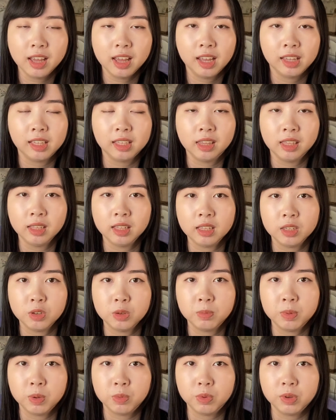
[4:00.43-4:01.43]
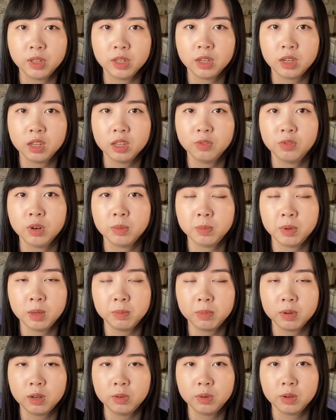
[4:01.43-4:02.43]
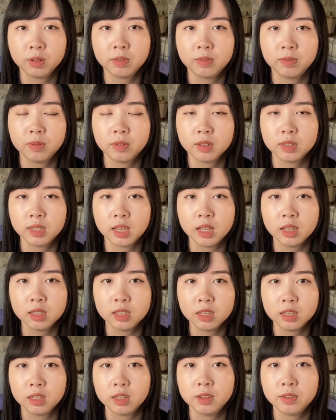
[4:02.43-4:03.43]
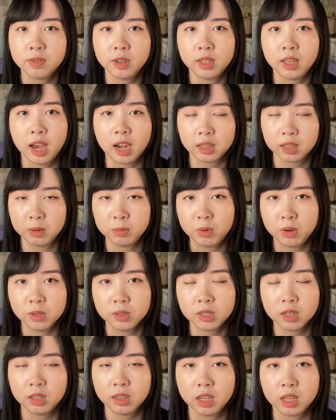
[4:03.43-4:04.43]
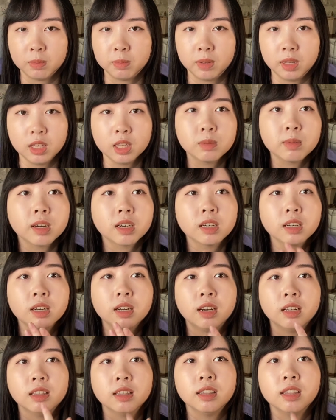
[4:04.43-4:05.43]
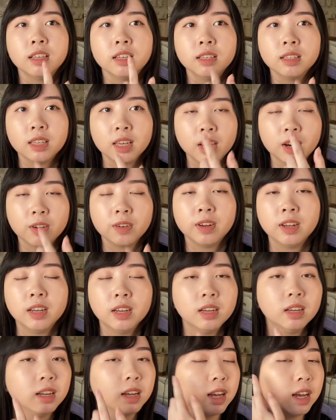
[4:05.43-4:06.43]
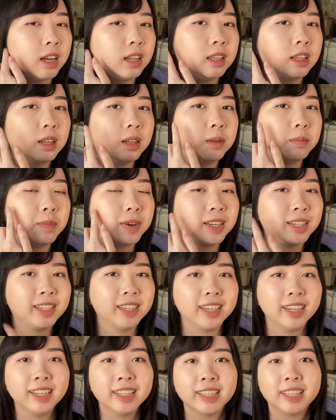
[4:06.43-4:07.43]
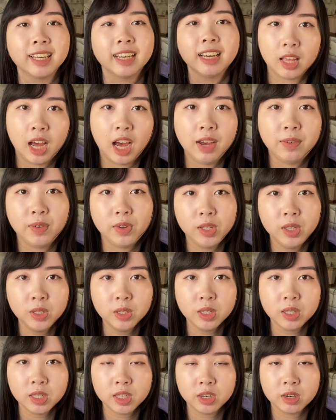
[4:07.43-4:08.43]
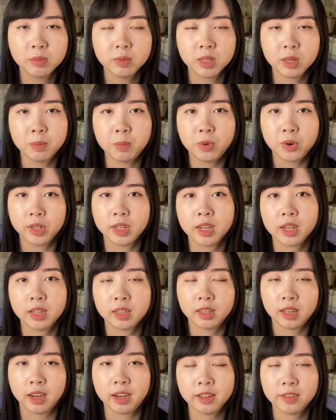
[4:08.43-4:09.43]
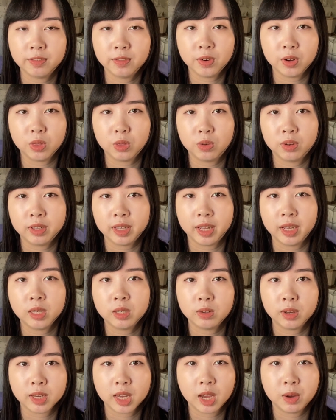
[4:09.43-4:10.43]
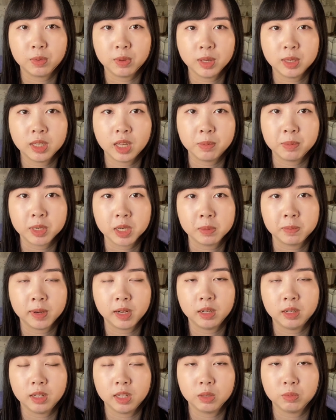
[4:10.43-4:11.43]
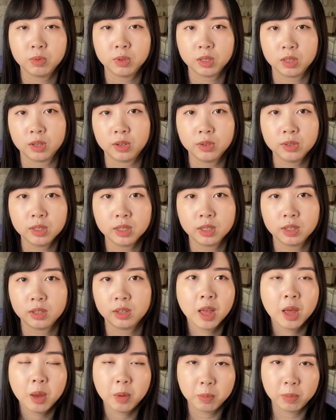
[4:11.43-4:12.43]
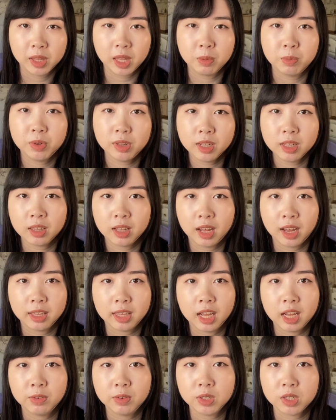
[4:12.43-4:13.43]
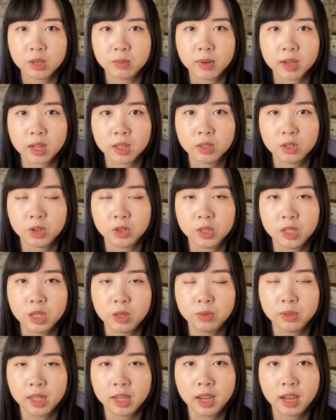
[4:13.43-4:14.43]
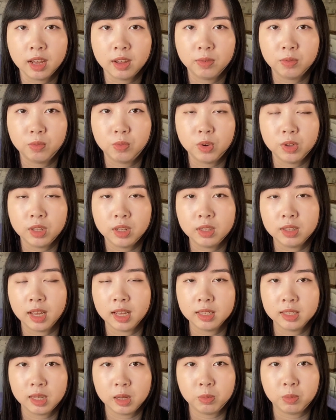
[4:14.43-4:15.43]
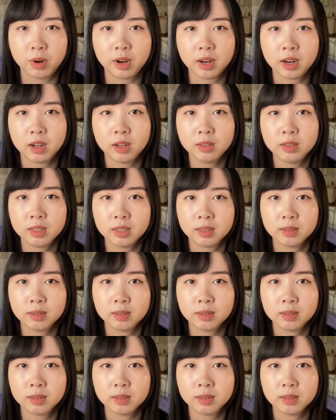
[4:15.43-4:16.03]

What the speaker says: And I think that this would be really good for people with sensitive and acne-prone skin like me, especially on this area and my cheeks. I've only used the serum in the morning and night for 3 days, so I can't really say much about its results. But I'm really glad I now have a serum I can turn to when I have really nasty breakouts.